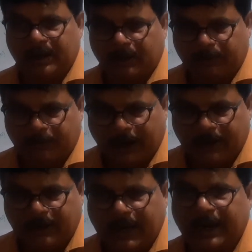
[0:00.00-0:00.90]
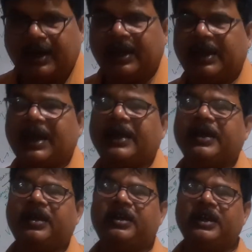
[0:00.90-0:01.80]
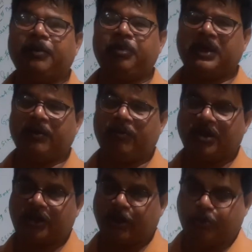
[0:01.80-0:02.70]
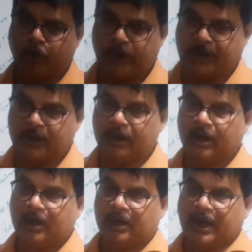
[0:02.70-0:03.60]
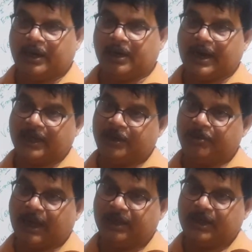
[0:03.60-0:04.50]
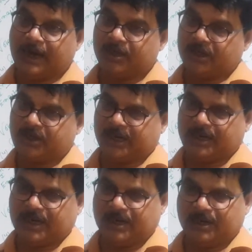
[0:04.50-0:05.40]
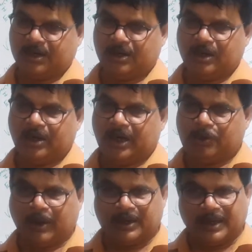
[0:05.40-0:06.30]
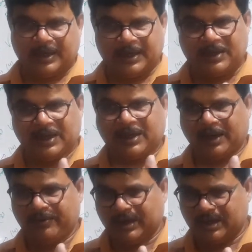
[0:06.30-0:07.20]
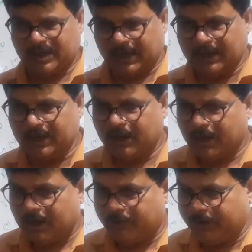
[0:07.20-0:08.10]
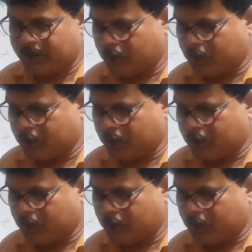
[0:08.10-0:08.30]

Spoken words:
the fact that AIA-DMK was supporting Rajiv Gandhi at the center. It was against the convention, which